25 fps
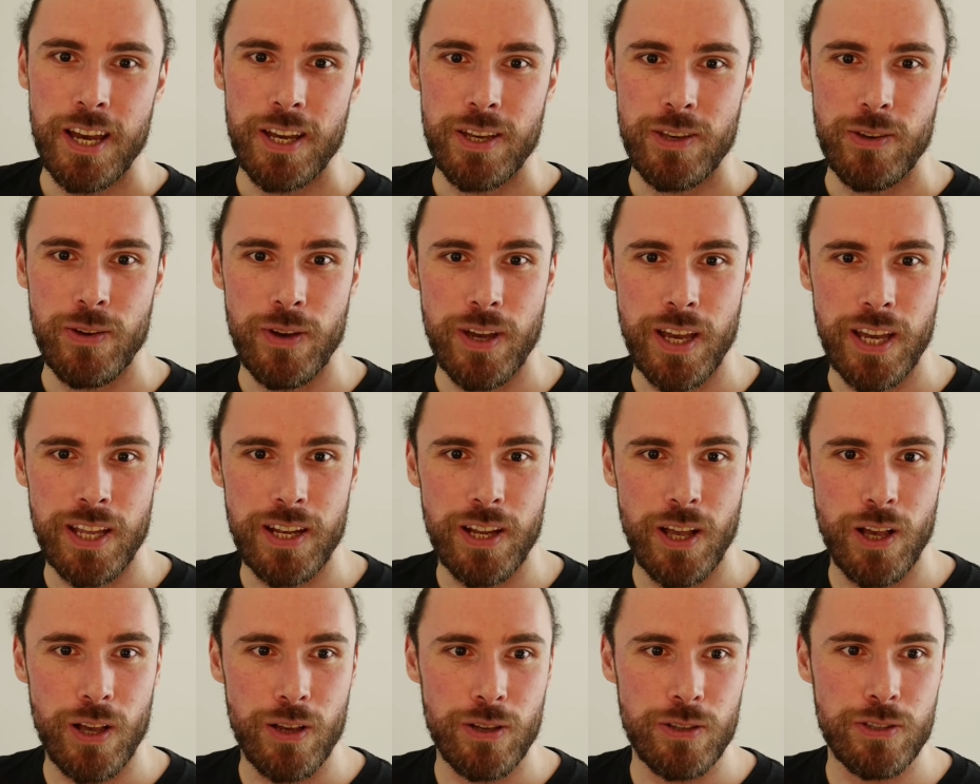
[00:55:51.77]
You can
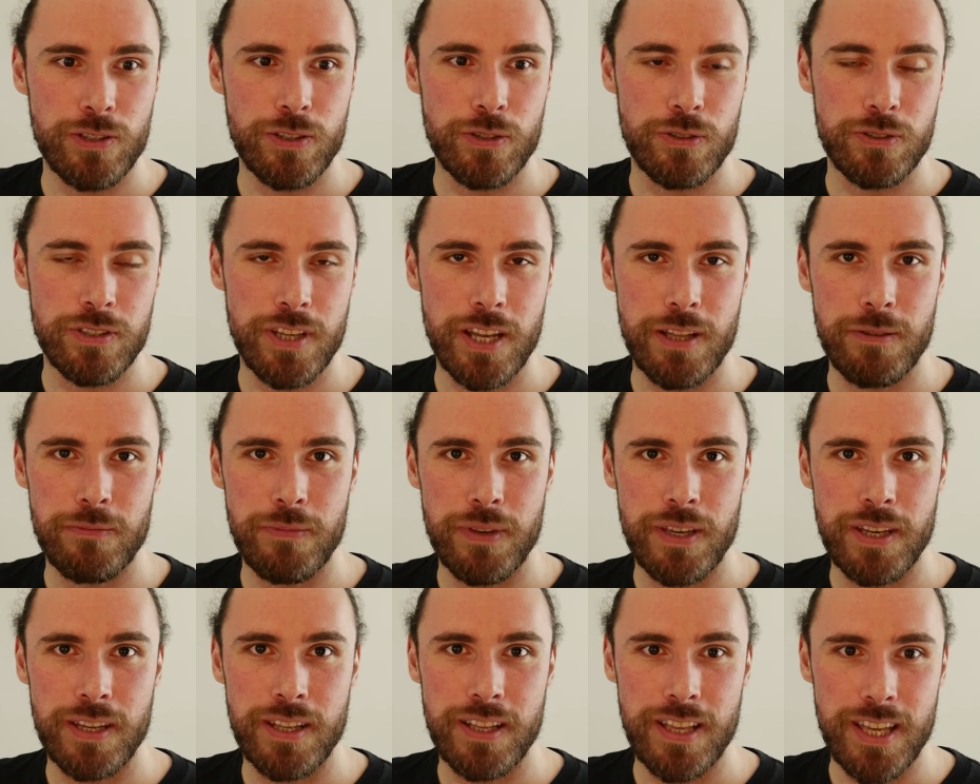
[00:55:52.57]
also send
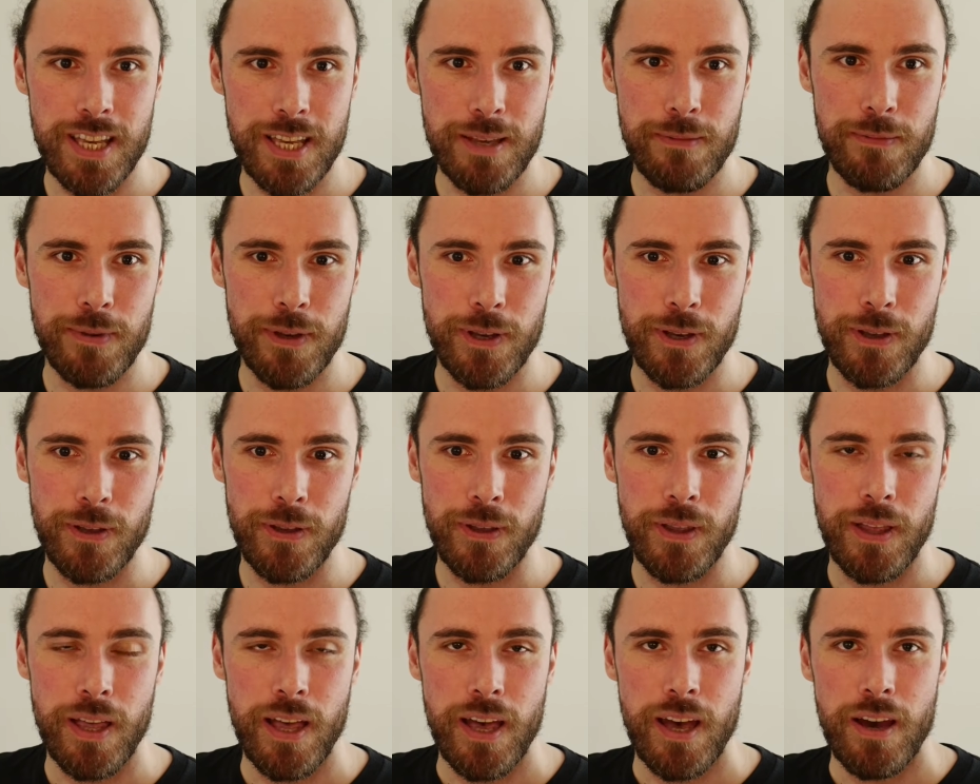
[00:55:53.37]
me an email,
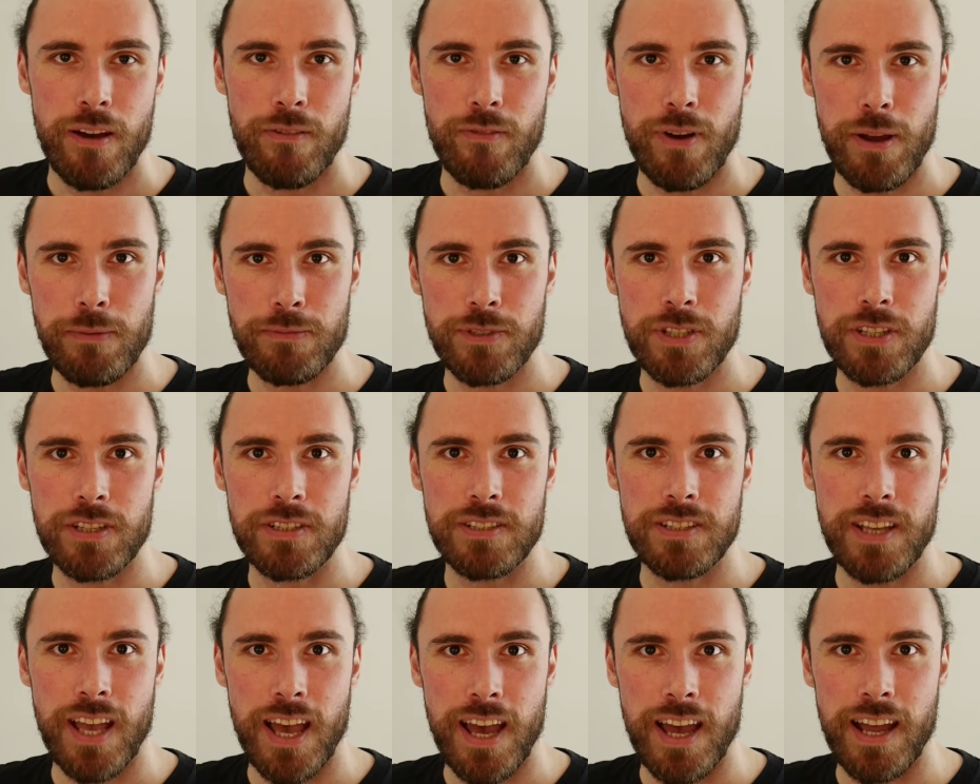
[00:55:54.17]

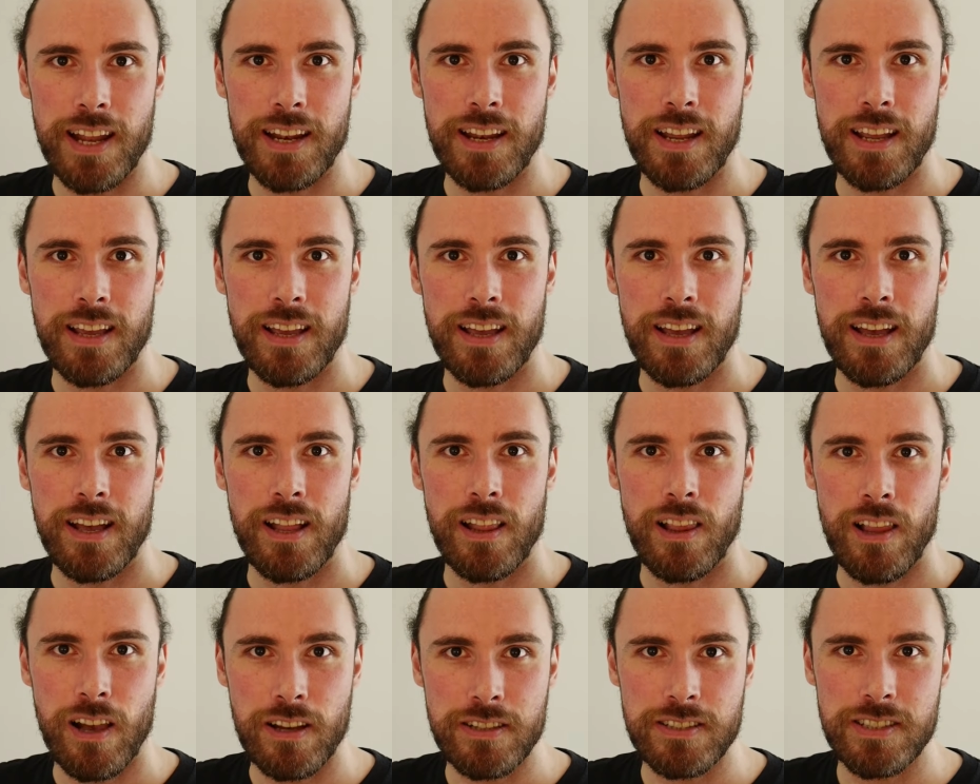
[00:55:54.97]

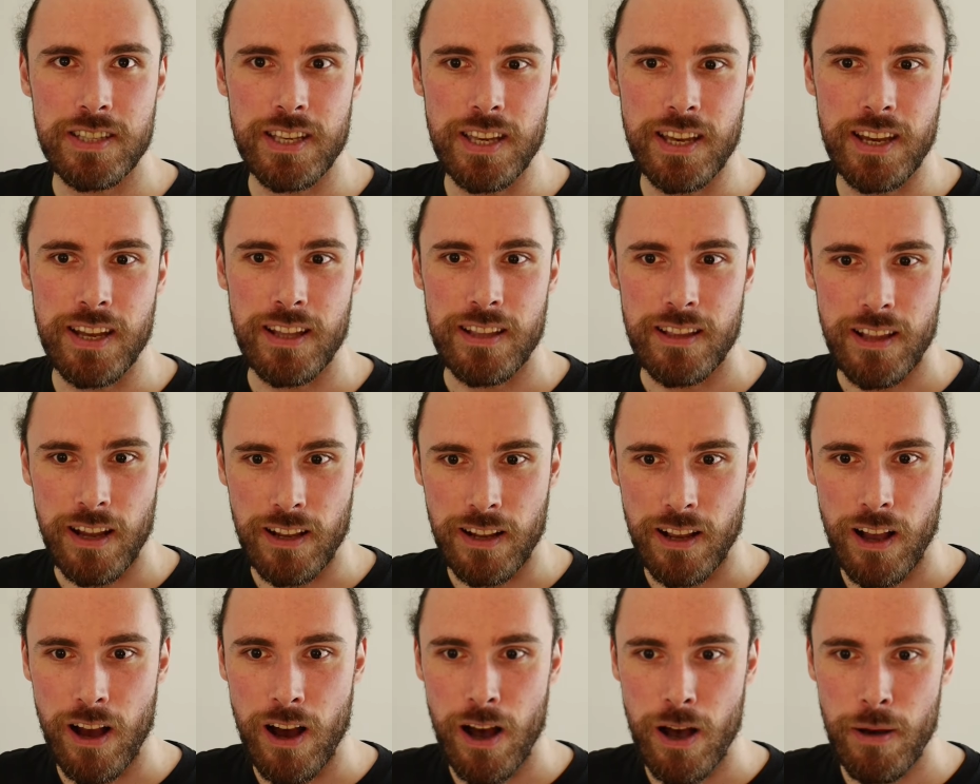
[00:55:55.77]

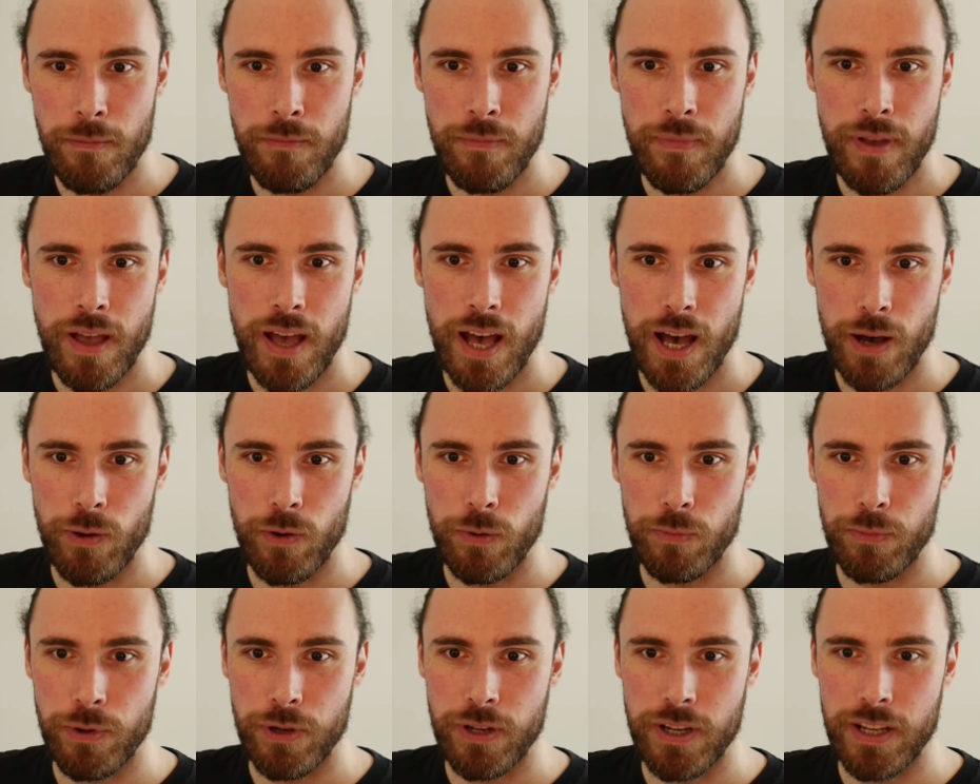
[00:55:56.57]
ramses@logseq.com. I will
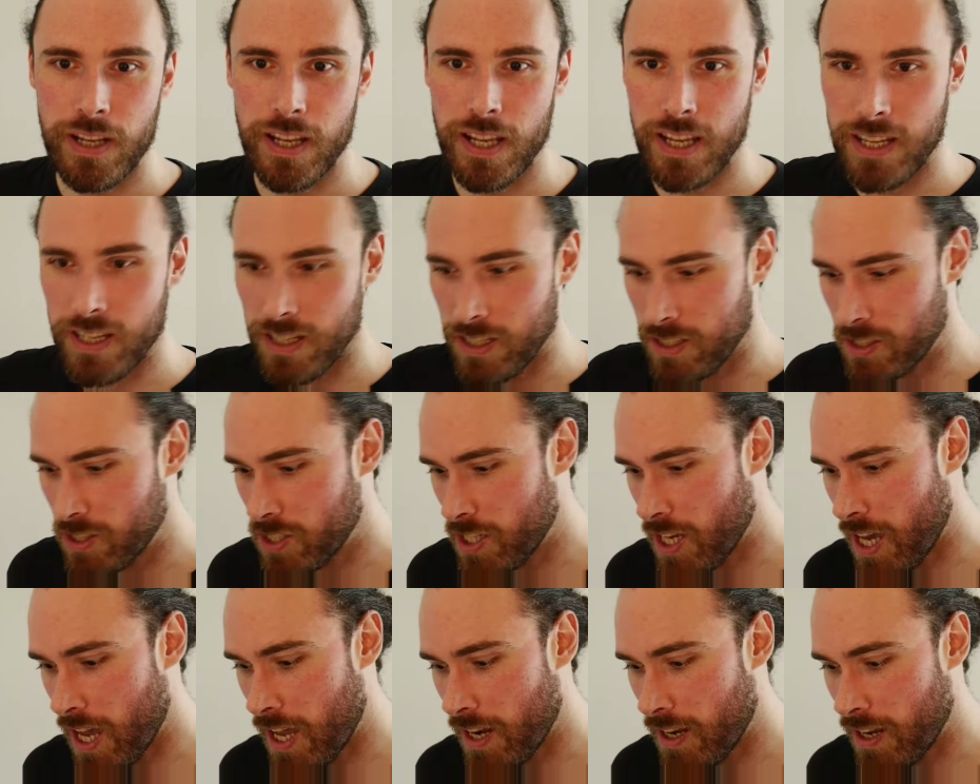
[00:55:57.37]
put it in the
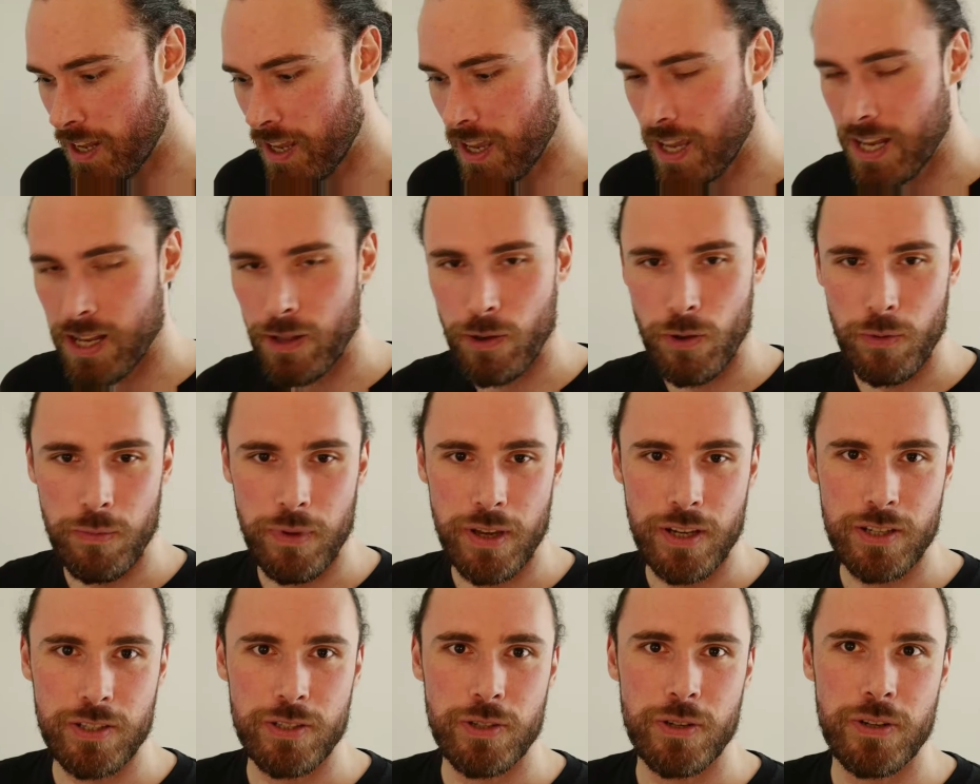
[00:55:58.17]
chat, and I will
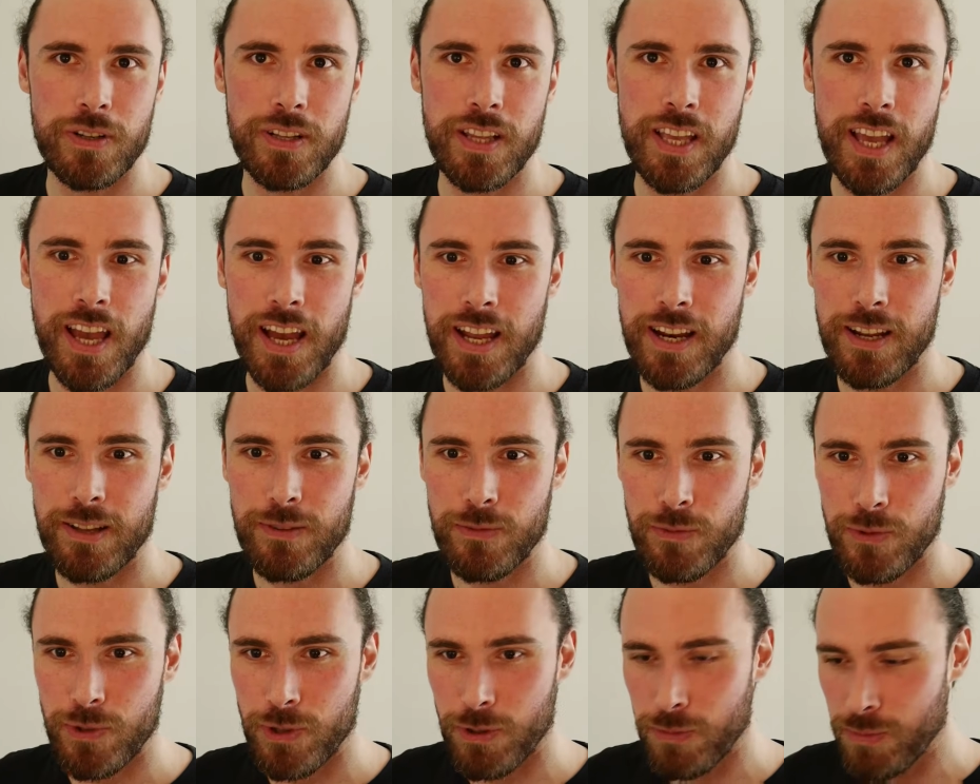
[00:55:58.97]
make sure in the edit
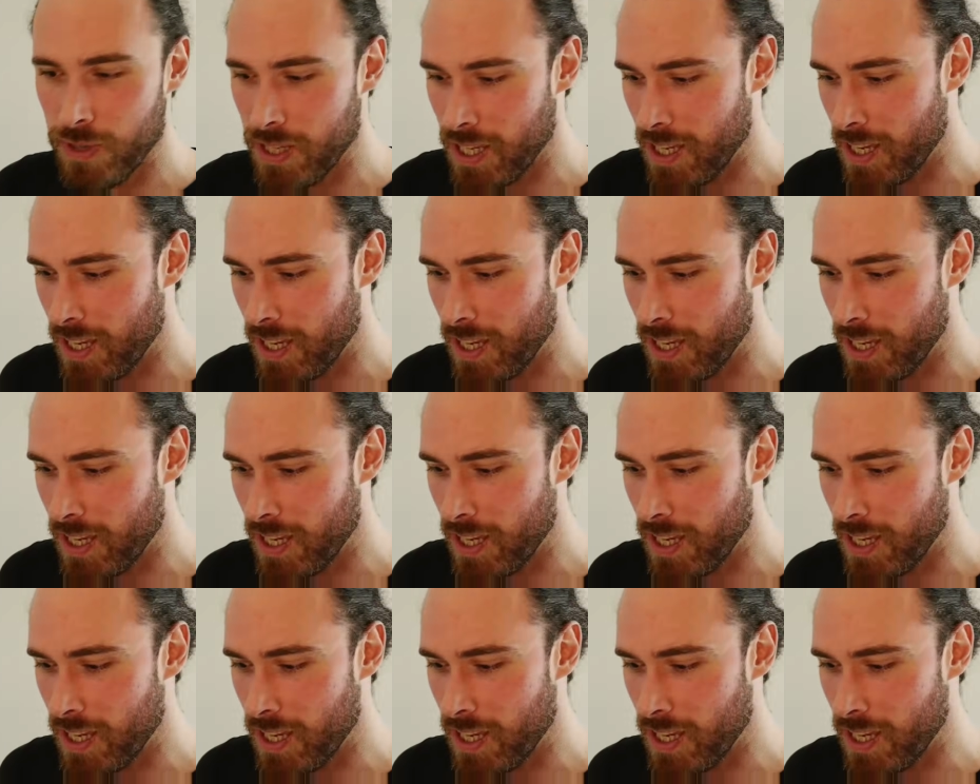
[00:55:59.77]
will be